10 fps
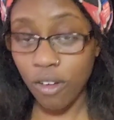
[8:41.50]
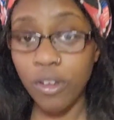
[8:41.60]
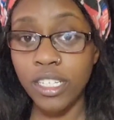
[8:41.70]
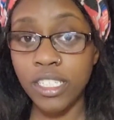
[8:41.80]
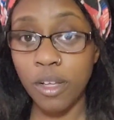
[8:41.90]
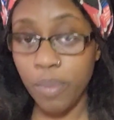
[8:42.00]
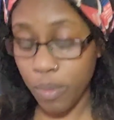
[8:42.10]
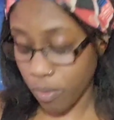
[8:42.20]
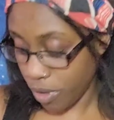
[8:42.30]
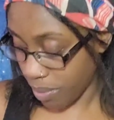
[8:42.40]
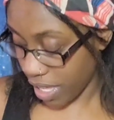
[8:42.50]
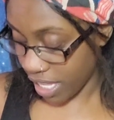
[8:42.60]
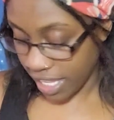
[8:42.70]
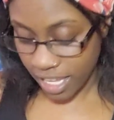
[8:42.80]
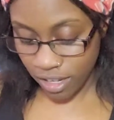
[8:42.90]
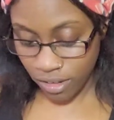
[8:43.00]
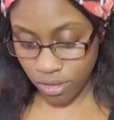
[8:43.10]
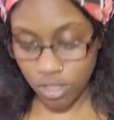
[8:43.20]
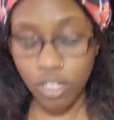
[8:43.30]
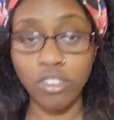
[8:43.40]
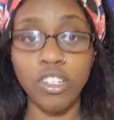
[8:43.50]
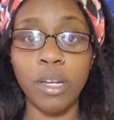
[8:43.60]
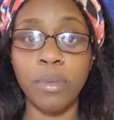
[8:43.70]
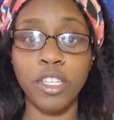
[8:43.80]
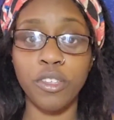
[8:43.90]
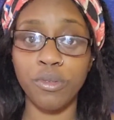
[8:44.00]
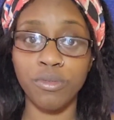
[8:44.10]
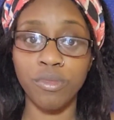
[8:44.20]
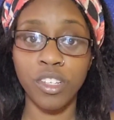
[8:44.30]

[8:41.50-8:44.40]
And I always tell people when you're making candles, don't try to be cute